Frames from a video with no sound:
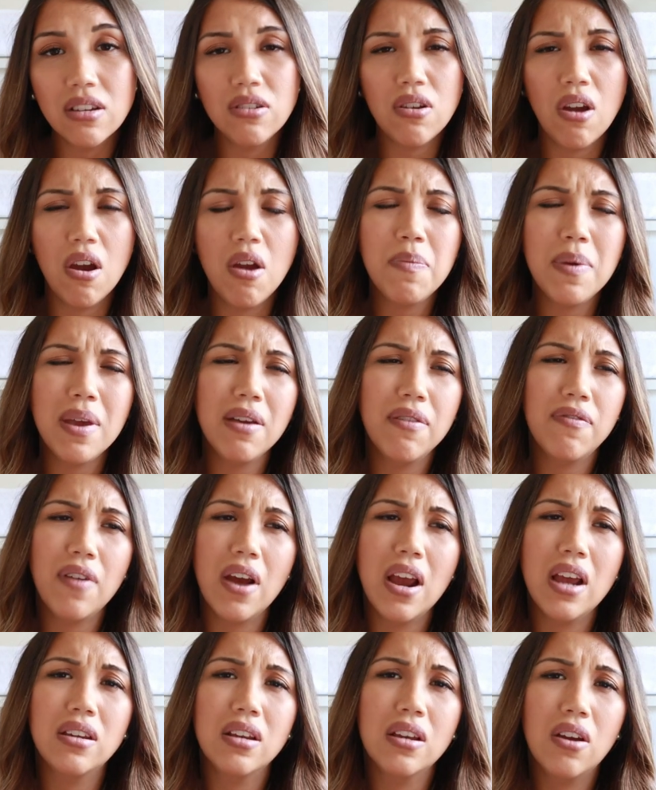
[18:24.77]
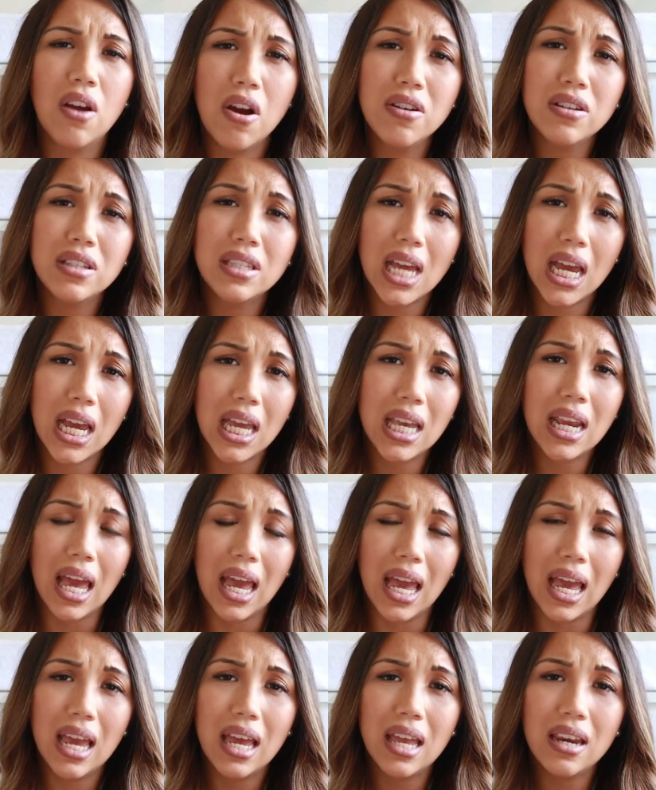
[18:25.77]
So don't be afraid to go
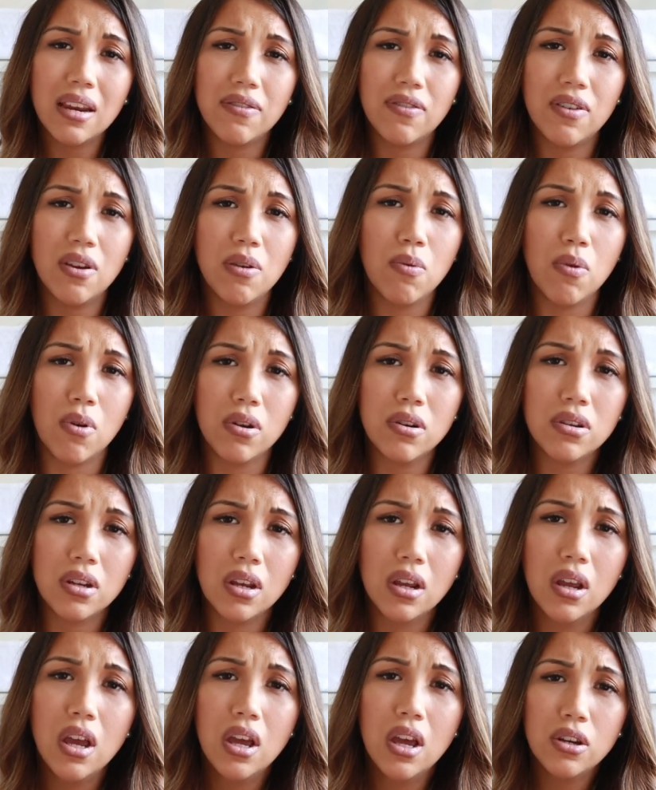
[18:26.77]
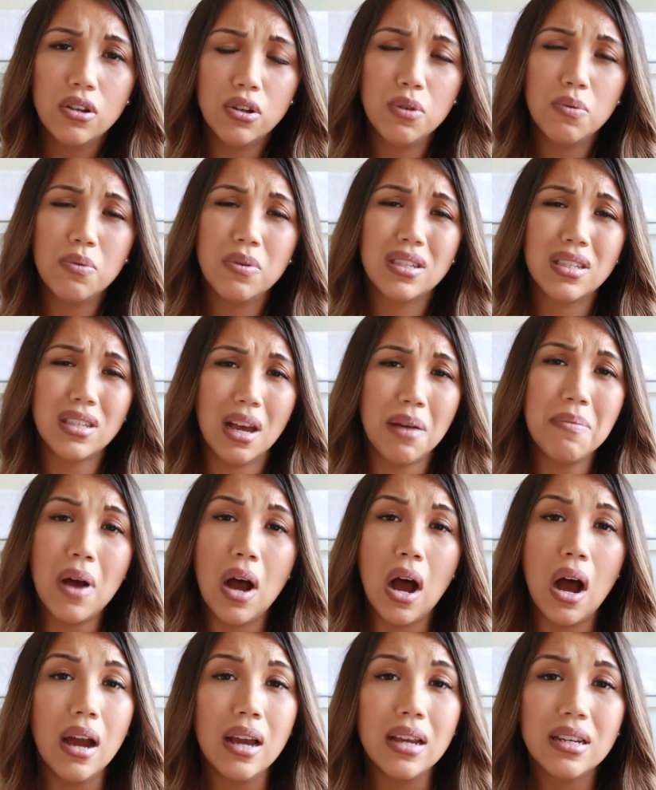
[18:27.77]
secondhand if you want to with some
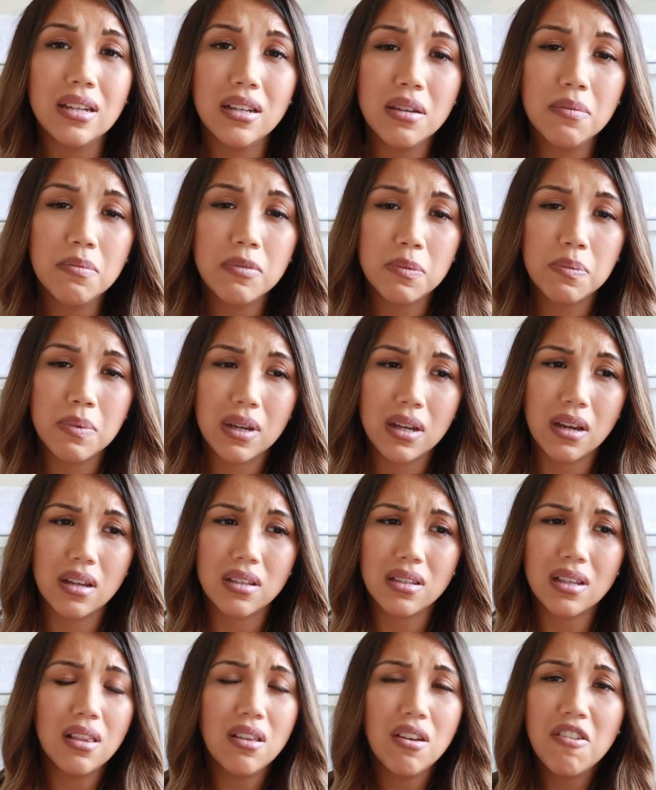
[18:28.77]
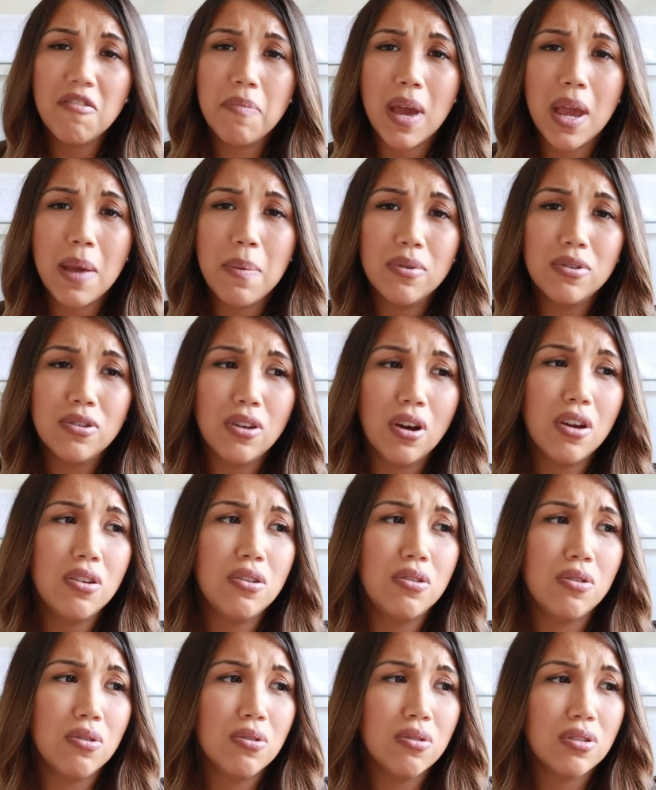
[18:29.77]
items, because a lot of people
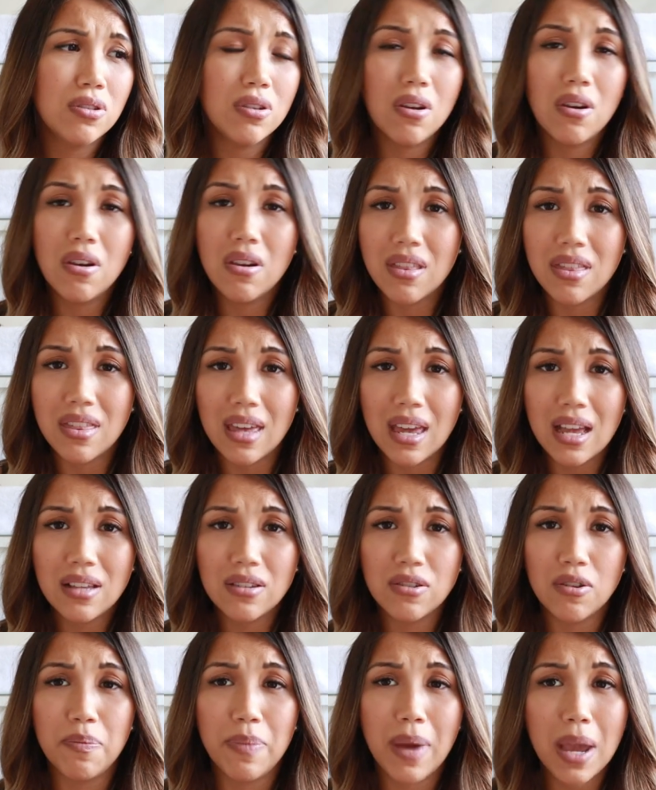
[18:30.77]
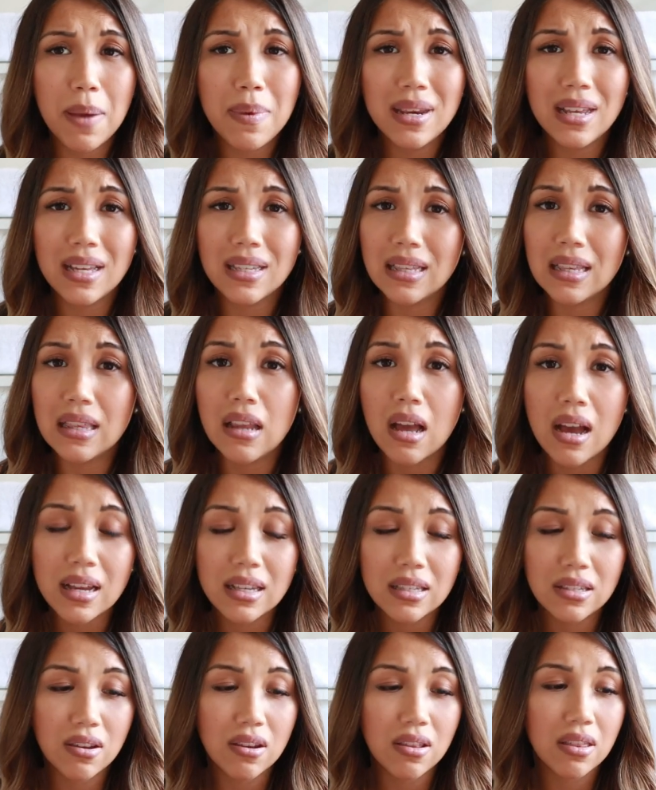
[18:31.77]
don't use certain things, or baby doesn't
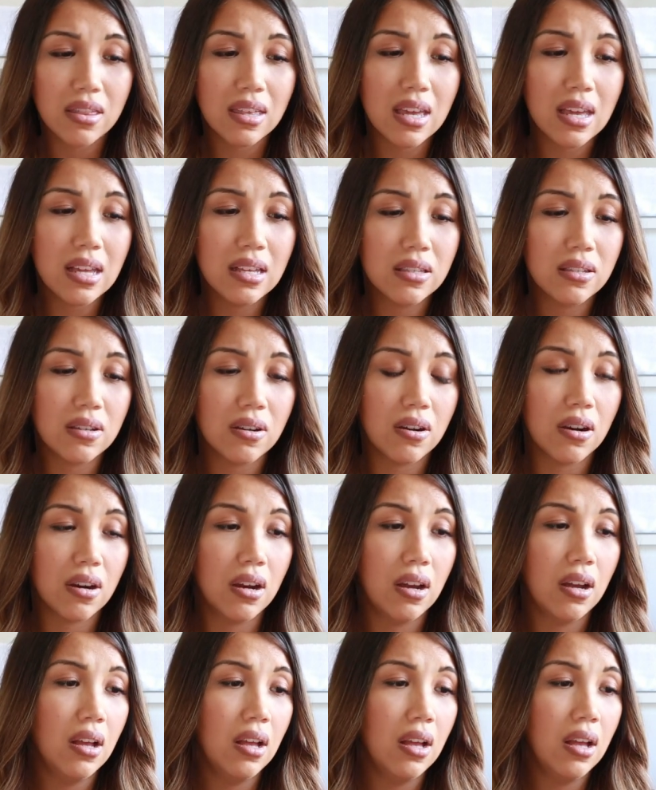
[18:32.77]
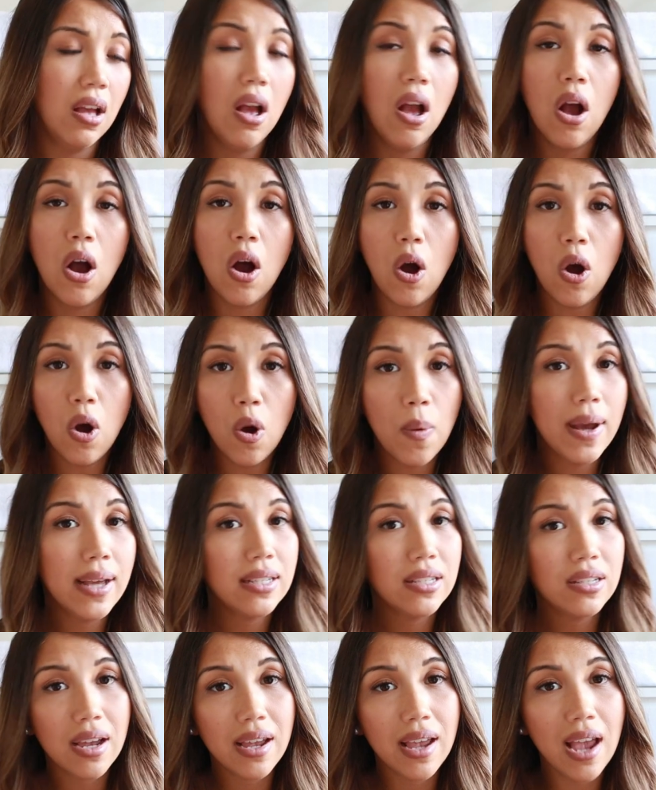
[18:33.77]
like certain things. So
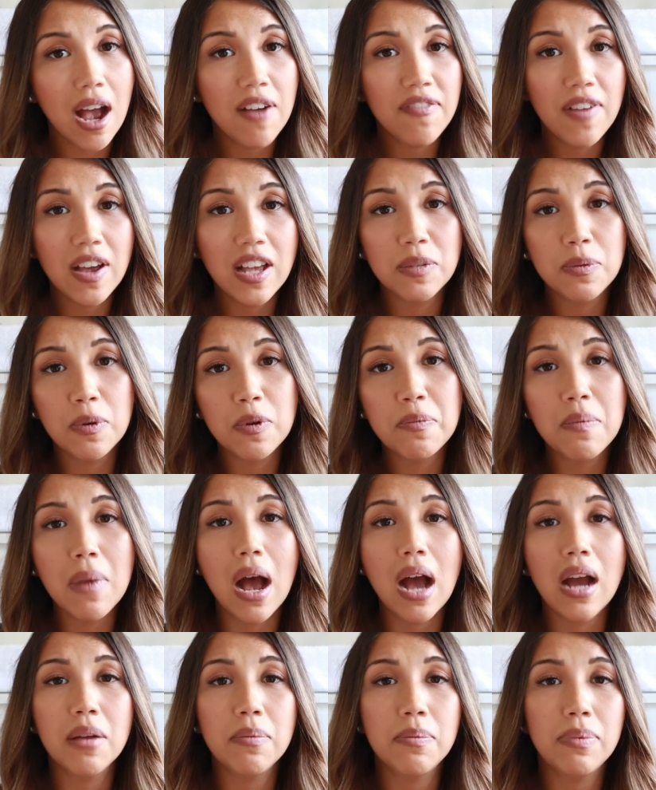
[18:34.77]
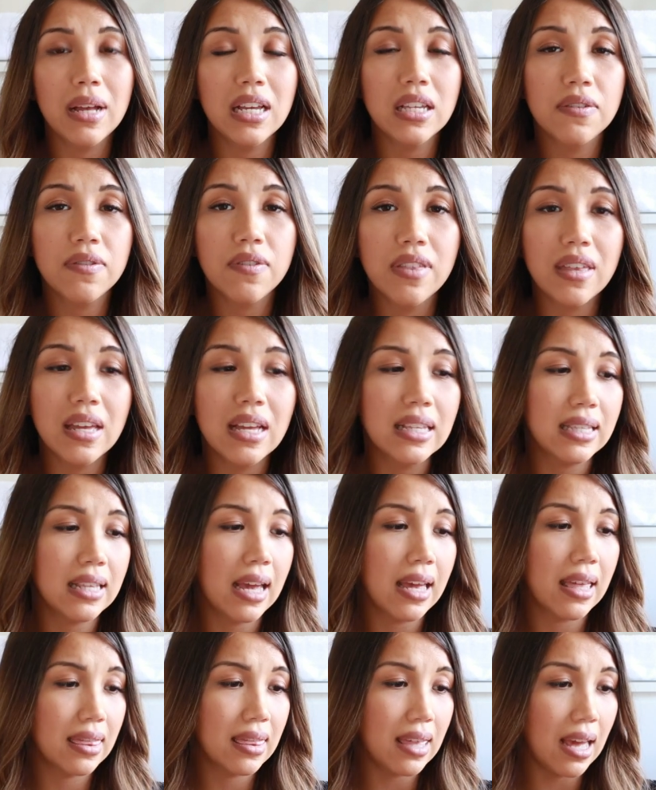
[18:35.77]
always check out Facebook Marketplace for things
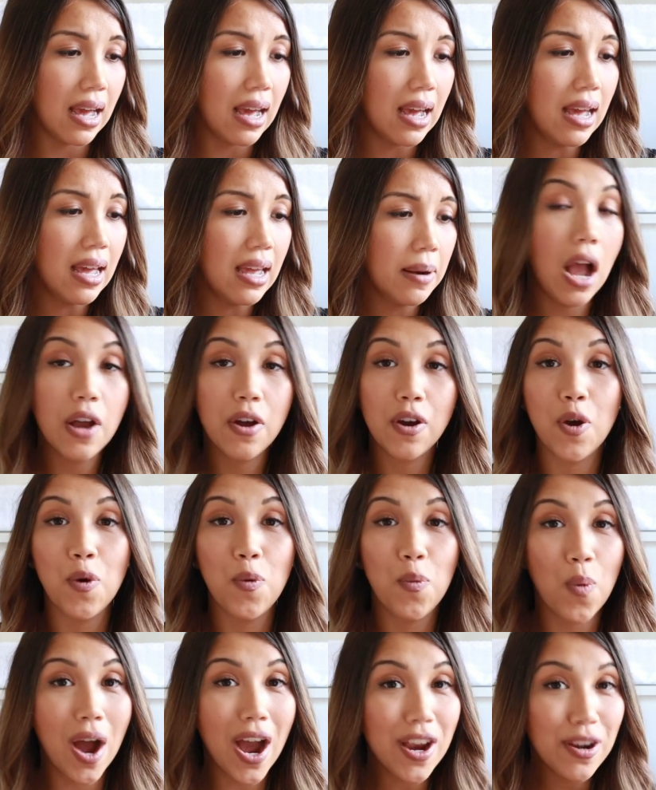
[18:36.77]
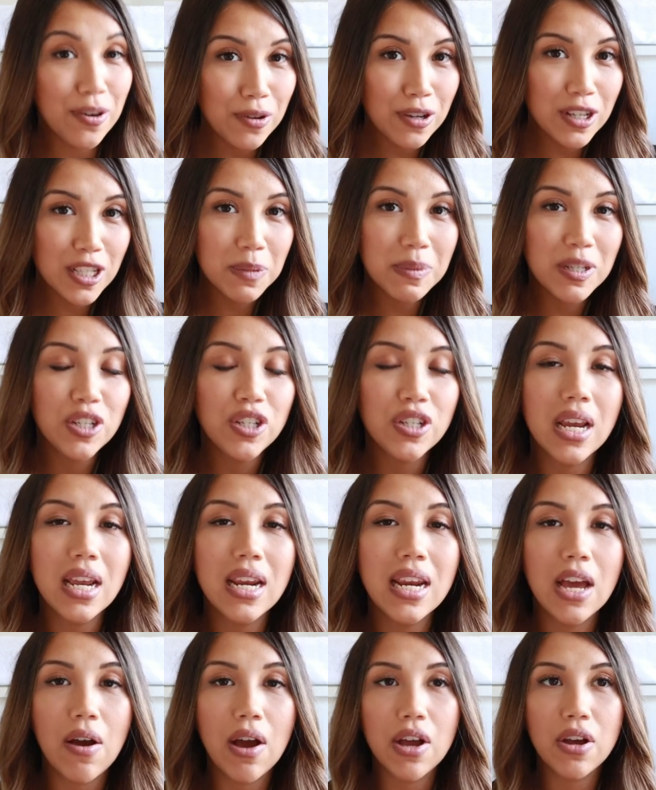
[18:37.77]
like that. I got a white noise
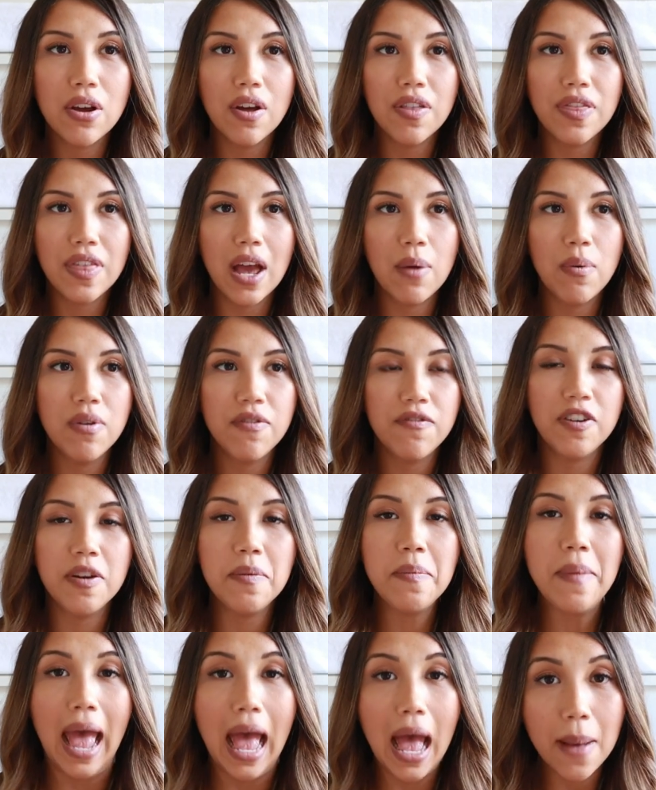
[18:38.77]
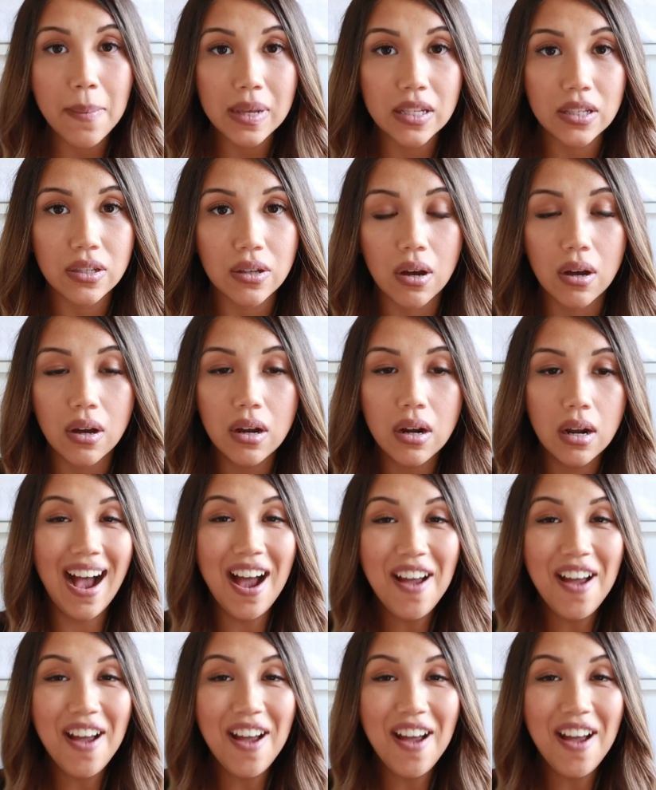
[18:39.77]
machine. Now I got that that one from Amazon.